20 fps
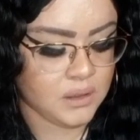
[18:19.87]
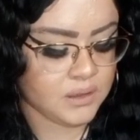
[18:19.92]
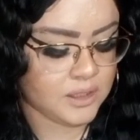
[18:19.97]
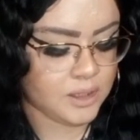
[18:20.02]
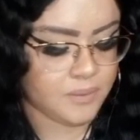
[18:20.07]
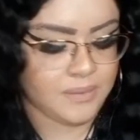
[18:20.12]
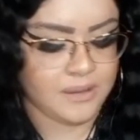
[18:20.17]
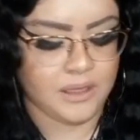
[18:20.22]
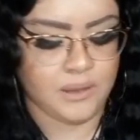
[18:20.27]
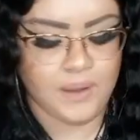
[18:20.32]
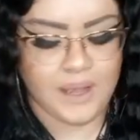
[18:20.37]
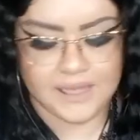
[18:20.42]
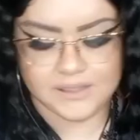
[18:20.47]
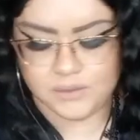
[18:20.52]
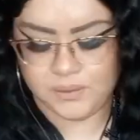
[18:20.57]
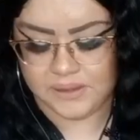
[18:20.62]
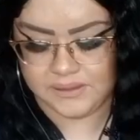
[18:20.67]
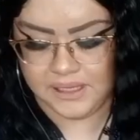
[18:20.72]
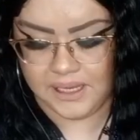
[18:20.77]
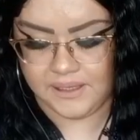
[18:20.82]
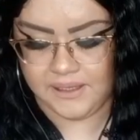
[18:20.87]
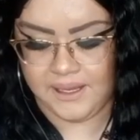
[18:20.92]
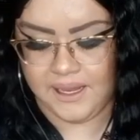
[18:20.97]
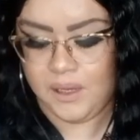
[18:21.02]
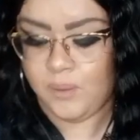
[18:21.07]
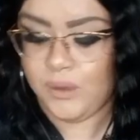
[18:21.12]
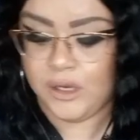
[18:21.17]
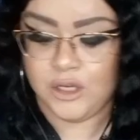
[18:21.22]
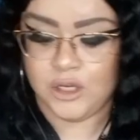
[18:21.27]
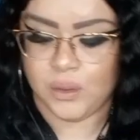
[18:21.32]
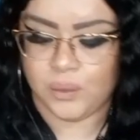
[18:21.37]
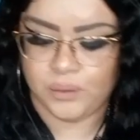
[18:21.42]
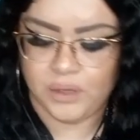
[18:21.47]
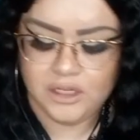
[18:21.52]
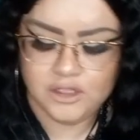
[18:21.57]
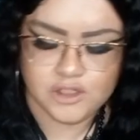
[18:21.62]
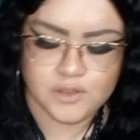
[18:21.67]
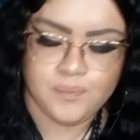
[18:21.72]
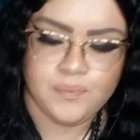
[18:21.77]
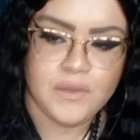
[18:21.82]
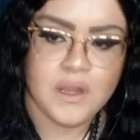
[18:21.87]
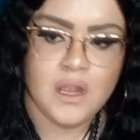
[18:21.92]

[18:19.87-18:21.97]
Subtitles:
little as soon as I can with no rush.